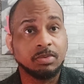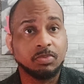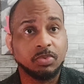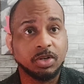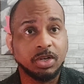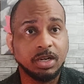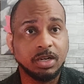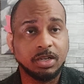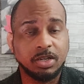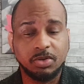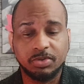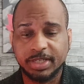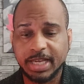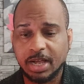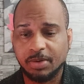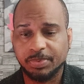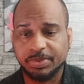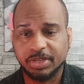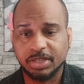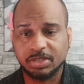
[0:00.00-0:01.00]
we're going to close
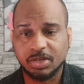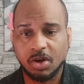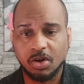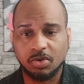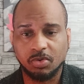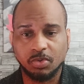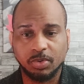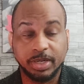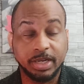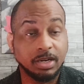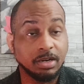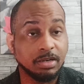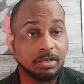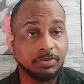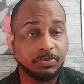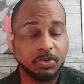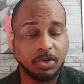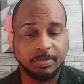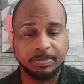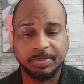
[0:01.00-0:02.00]
out with this article here.
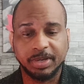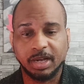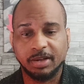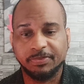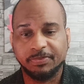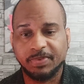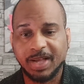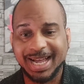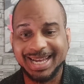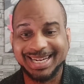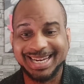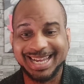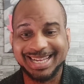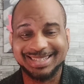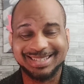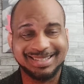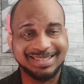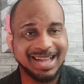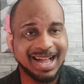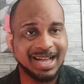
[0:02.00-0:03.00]
It's from
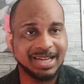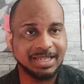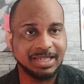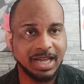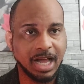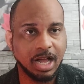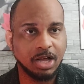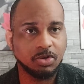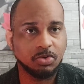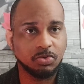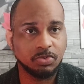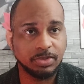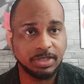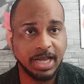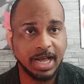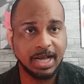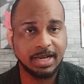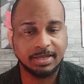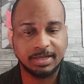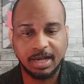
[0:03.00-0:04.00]

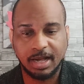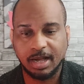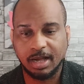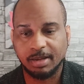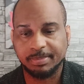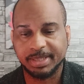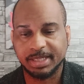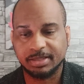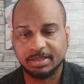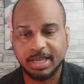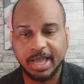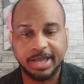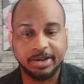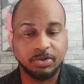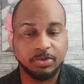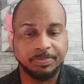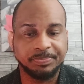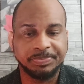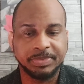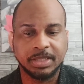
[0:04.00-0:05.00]
finance.yahoo.com and it's
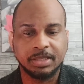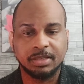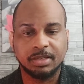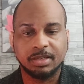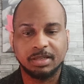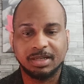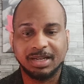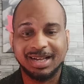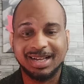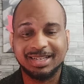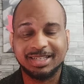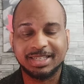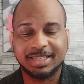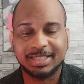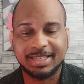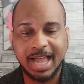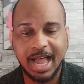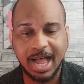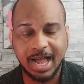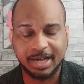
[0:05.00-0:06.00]
titled Cut
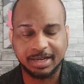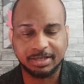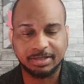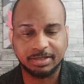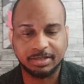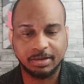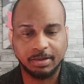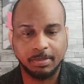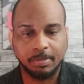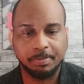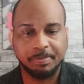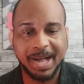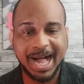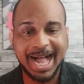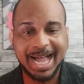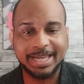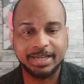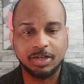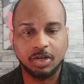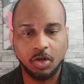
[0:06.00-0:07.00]
Stocks,
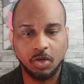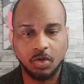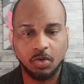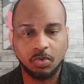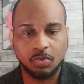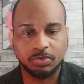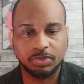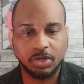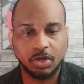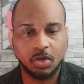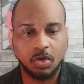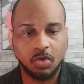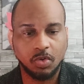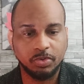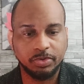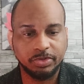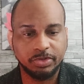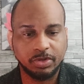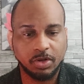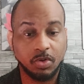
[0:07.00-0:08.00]
Buy Gold,
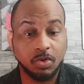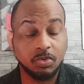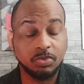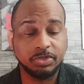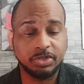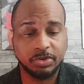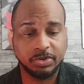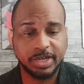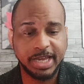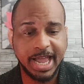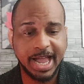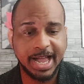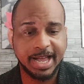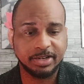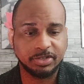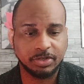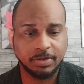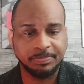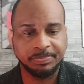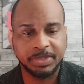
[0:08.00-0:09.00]
Hold, hold Your
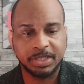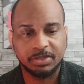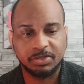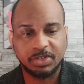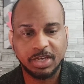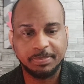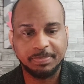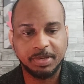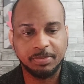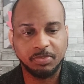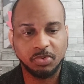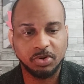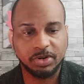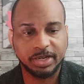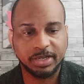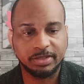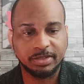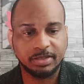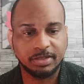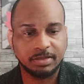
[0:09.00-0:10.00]
Cash. JP
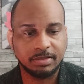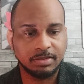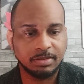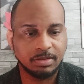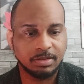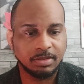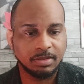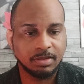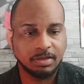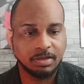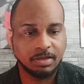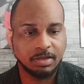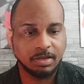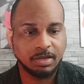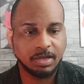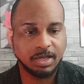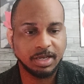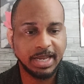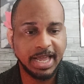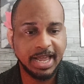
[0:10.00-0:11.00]
Morgan's
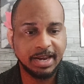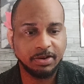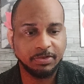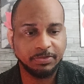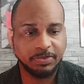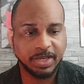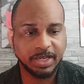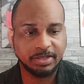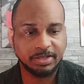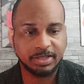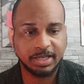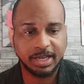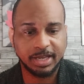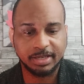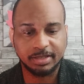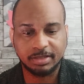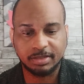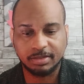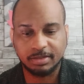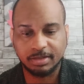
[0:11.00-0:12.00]
Kolanovic
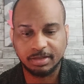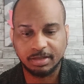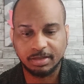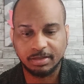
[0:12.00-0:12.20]
says.